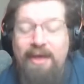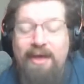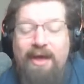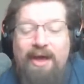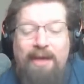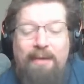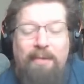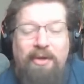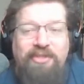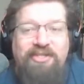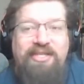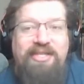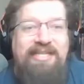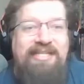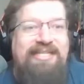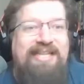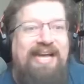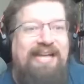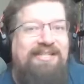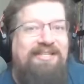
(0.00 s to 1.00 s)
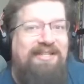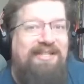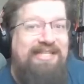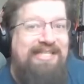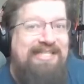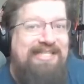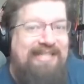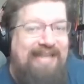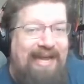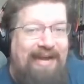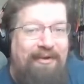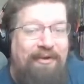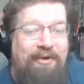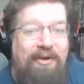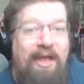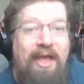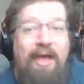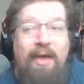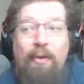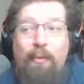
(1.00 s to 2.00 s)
Uh, most of these decks, at least standard,